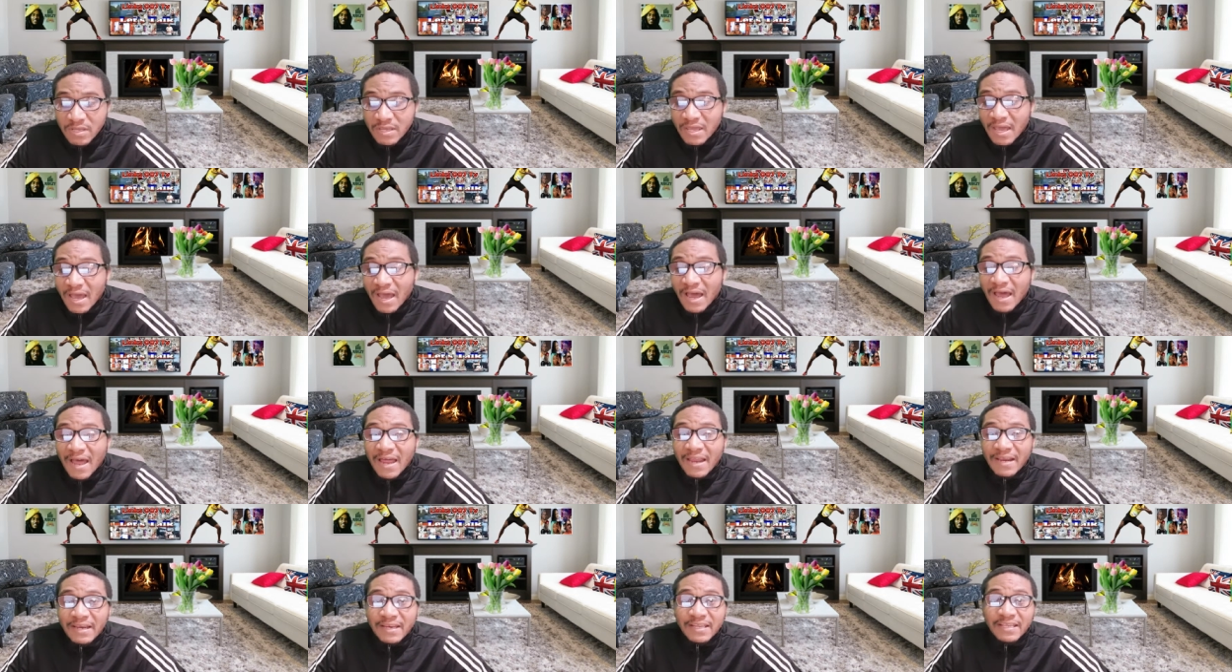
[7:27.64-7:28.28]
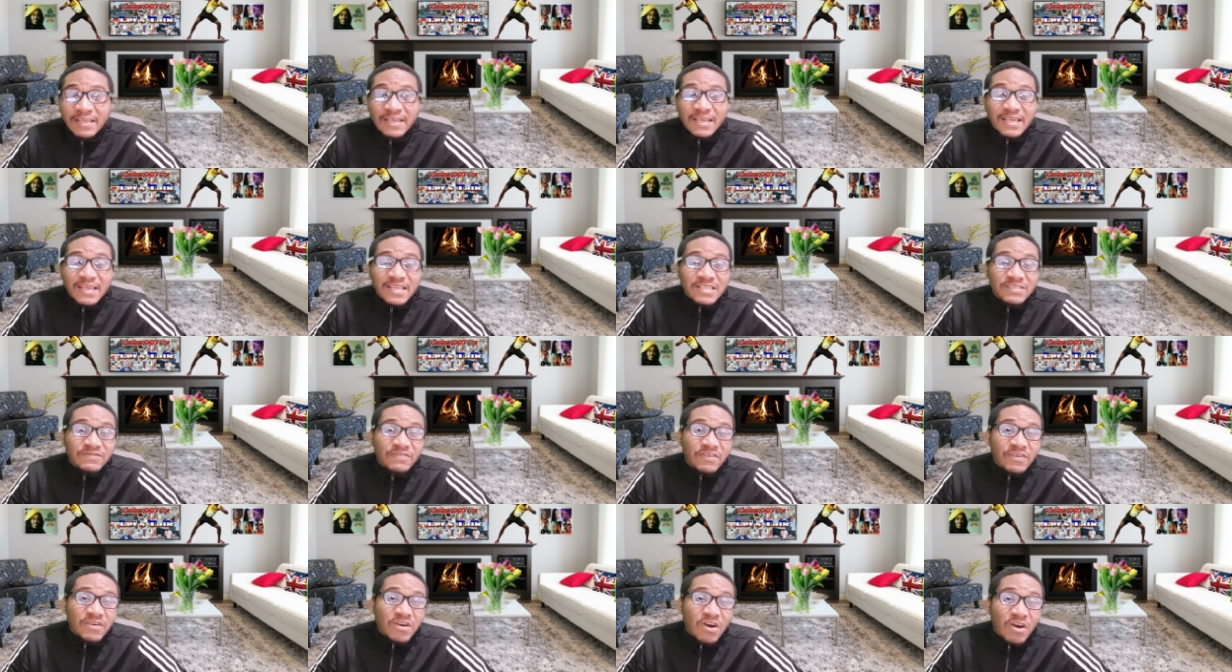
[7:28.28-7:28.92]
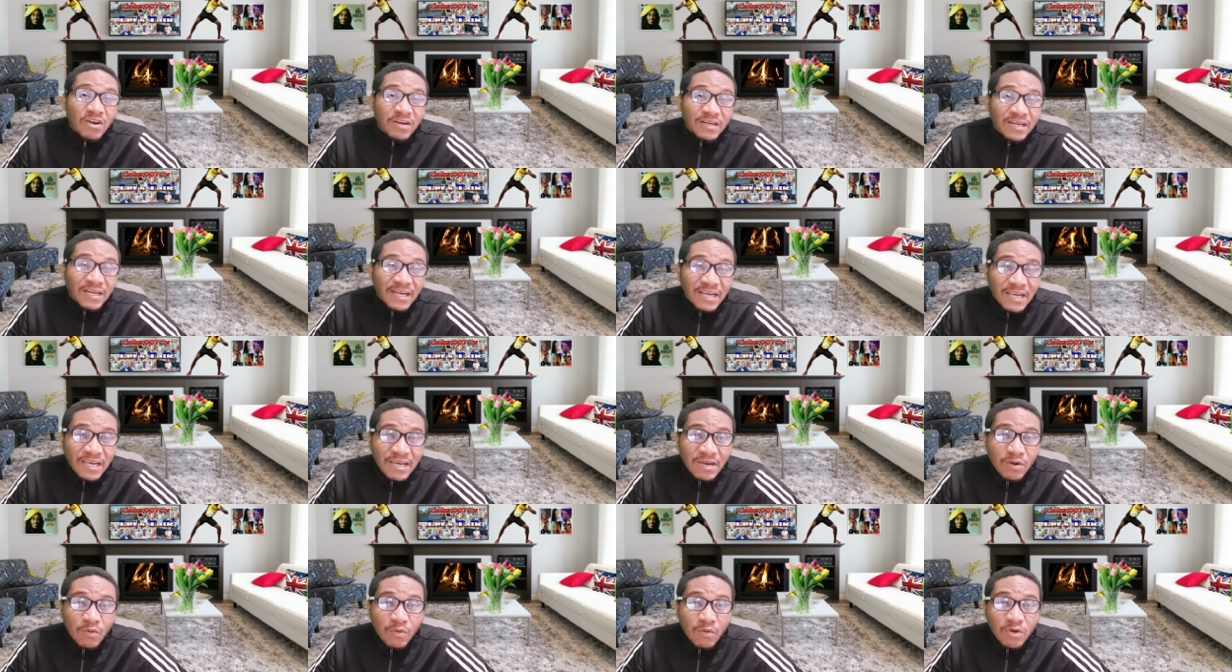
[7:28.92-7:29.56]
and it's very
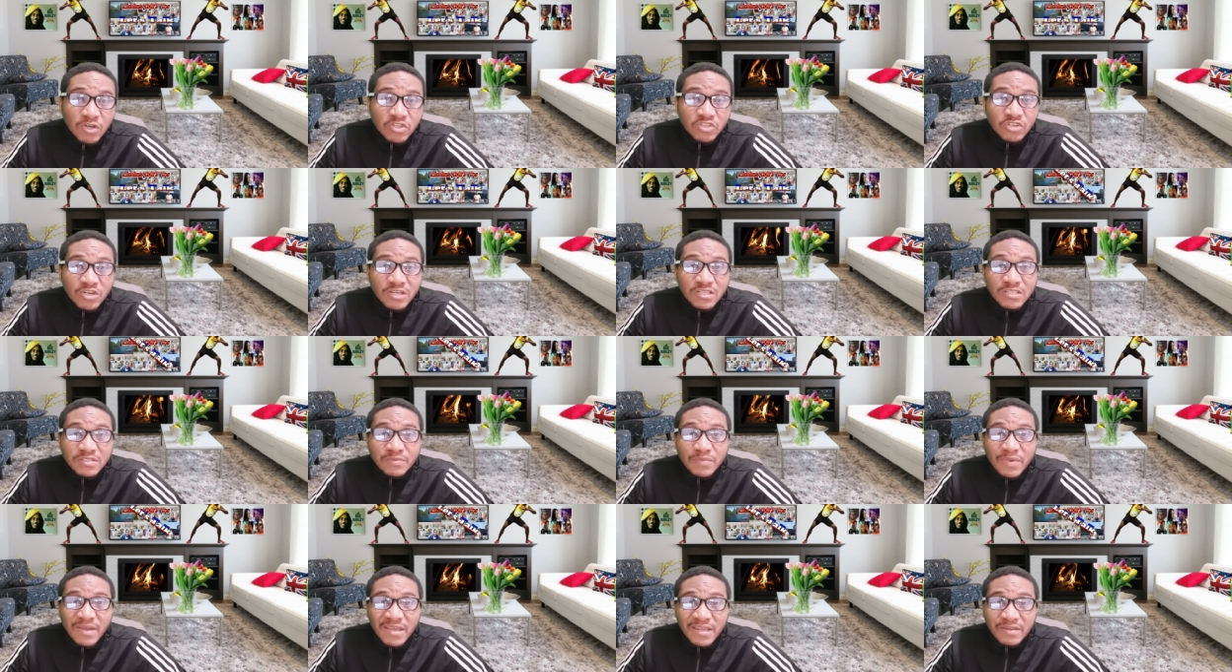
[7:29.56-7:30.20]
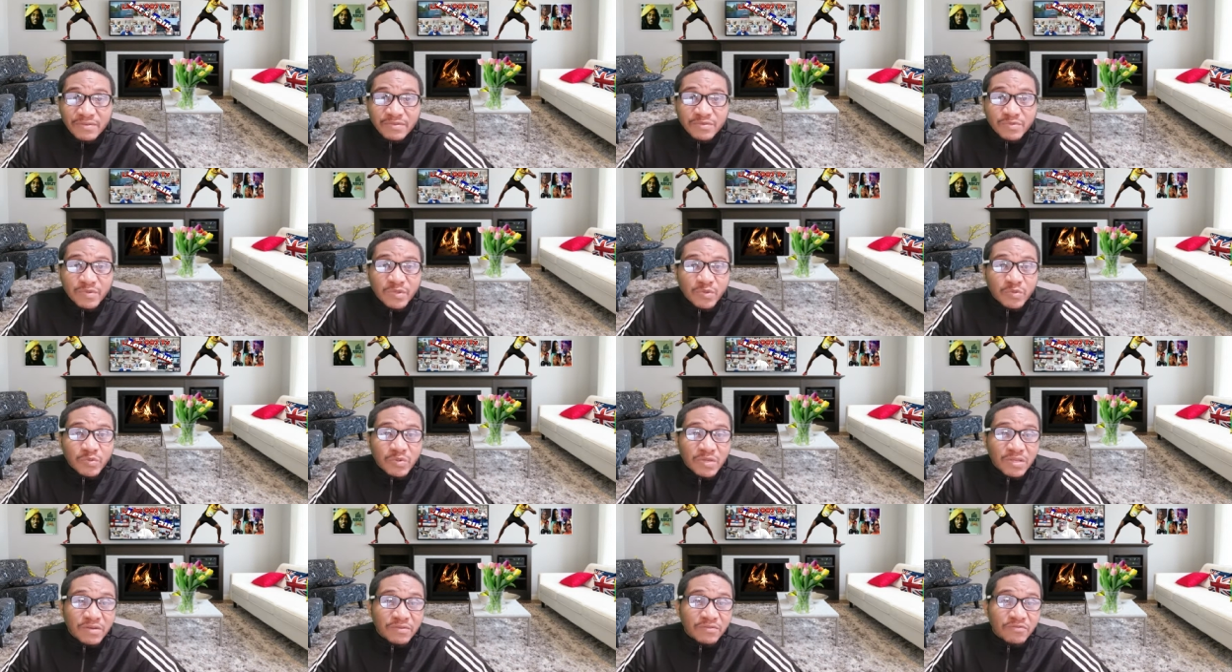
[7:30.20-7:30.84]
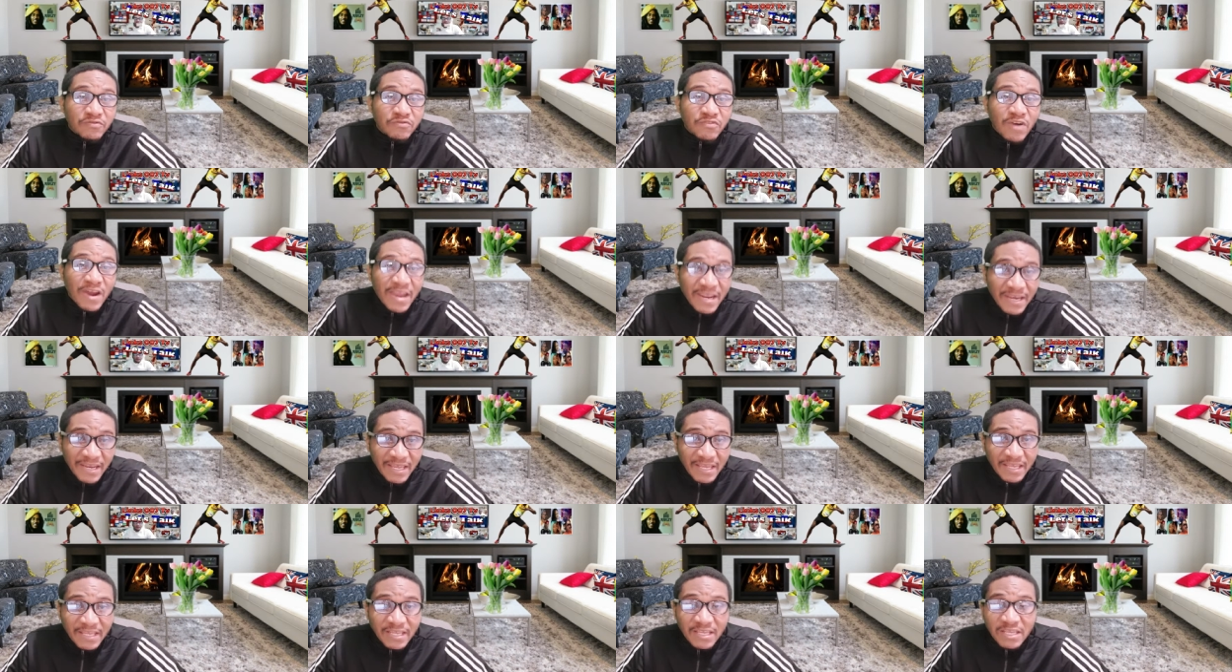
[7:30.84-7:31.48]
unclear what transpires between
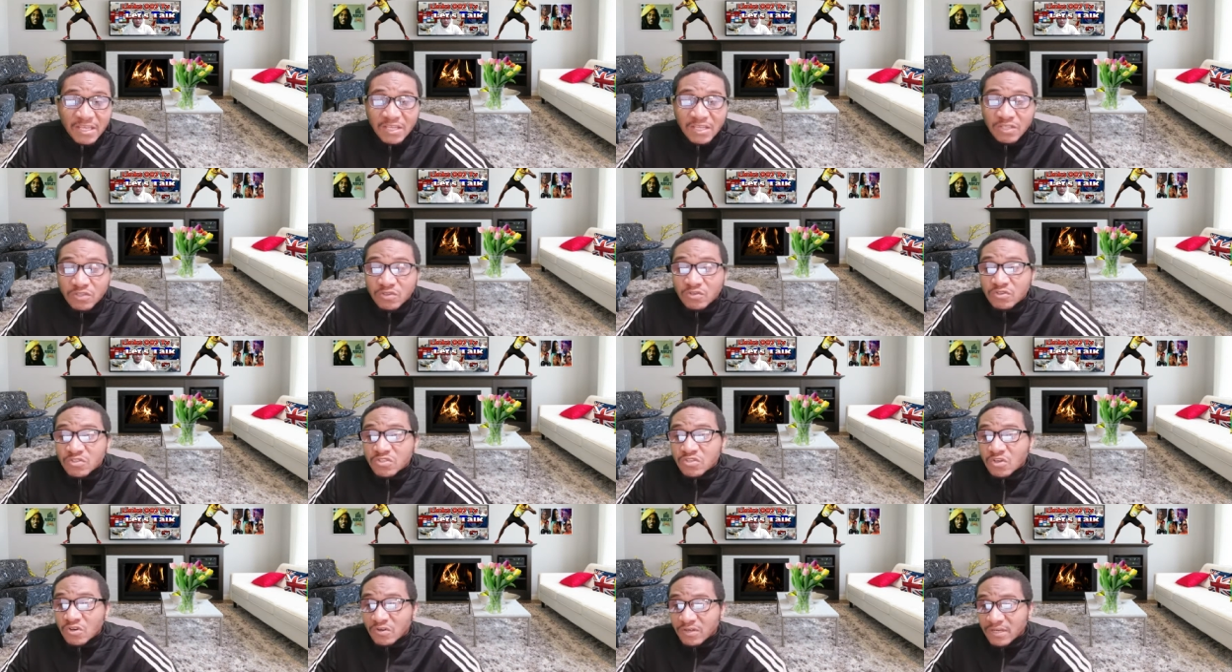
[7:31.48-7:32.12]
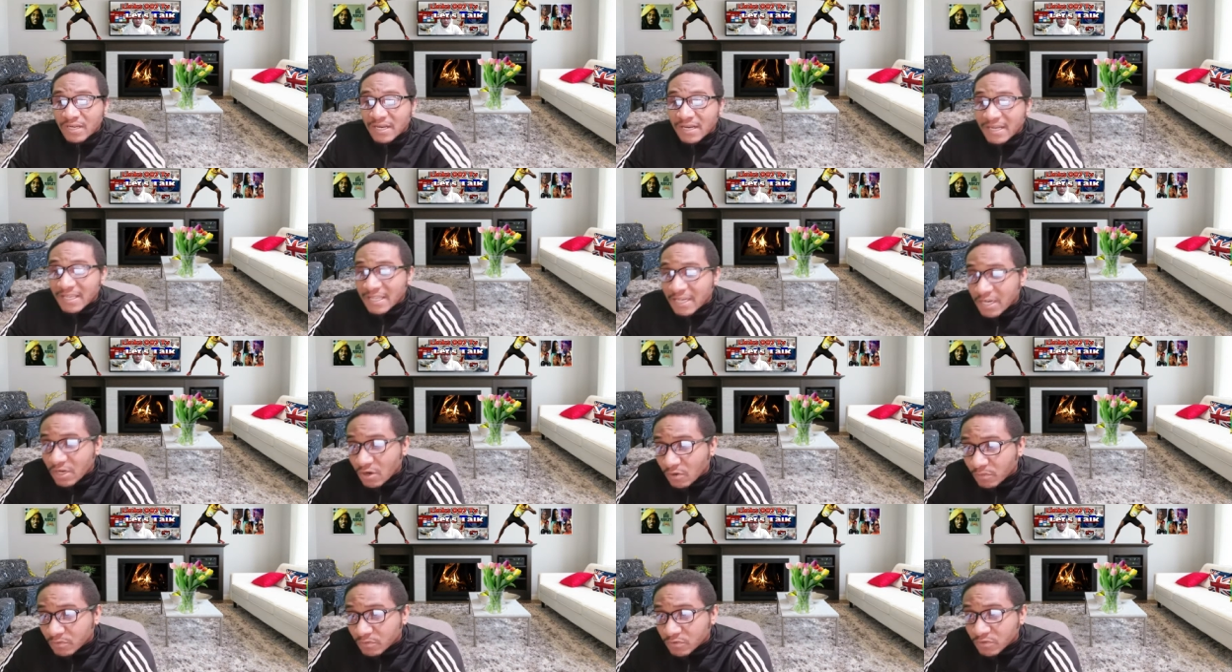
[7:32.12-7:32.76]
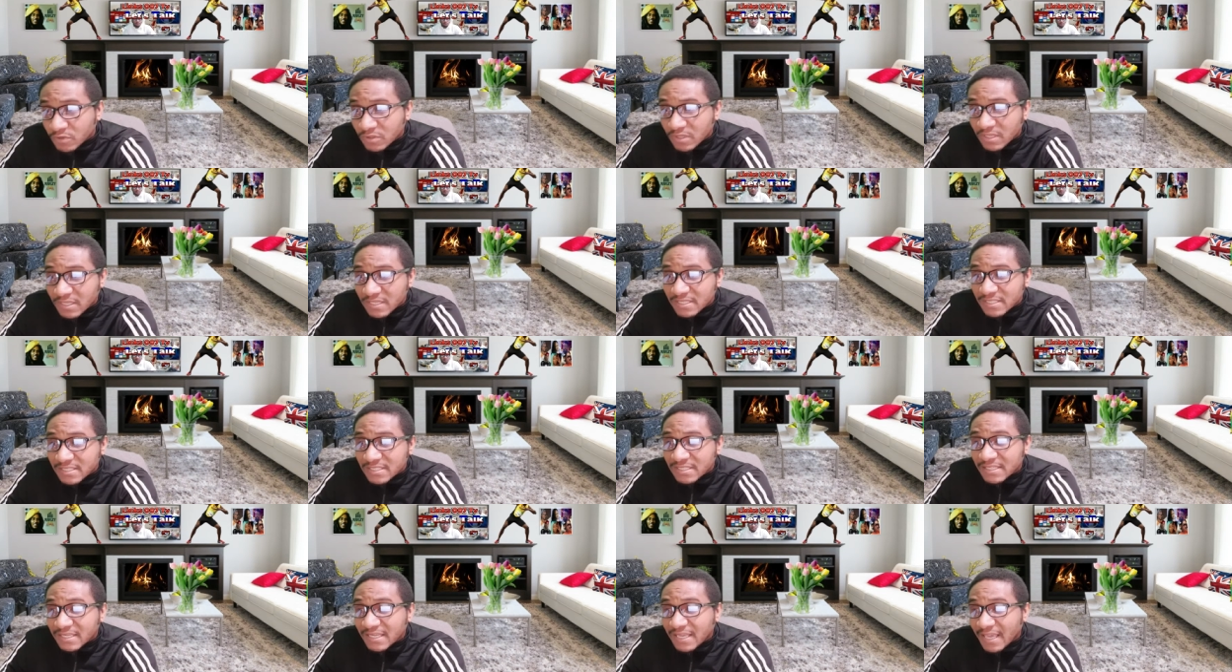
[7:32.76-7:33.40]
Friday to Sunday leading up to
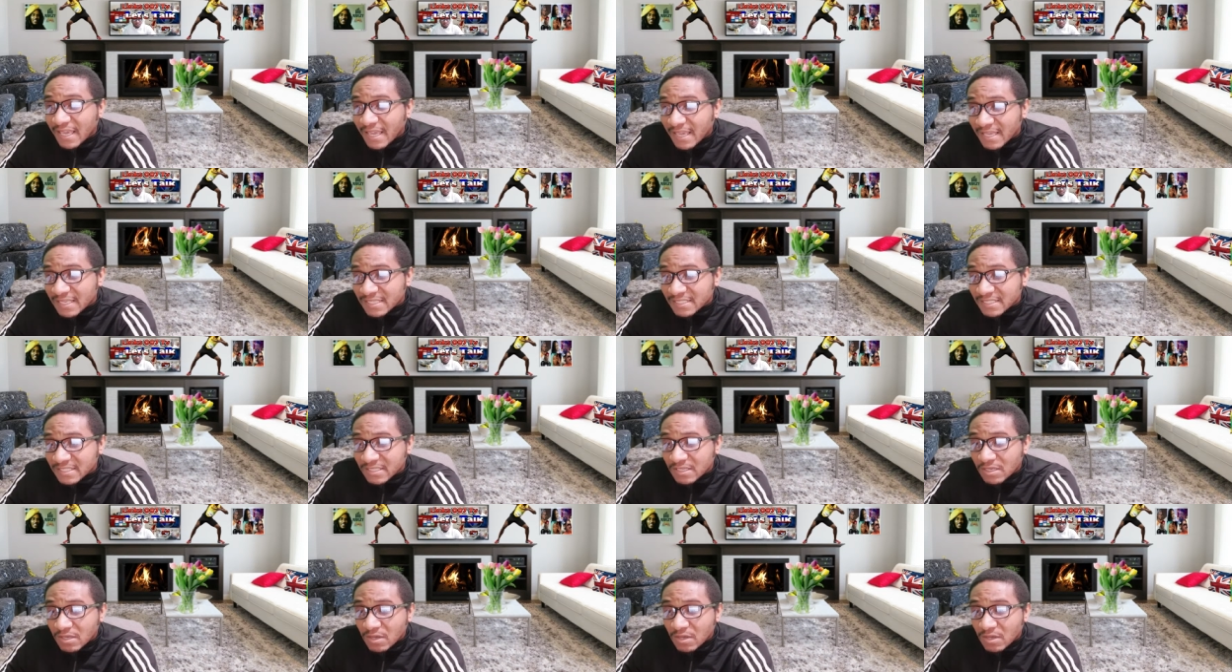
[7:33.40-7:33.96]
this case.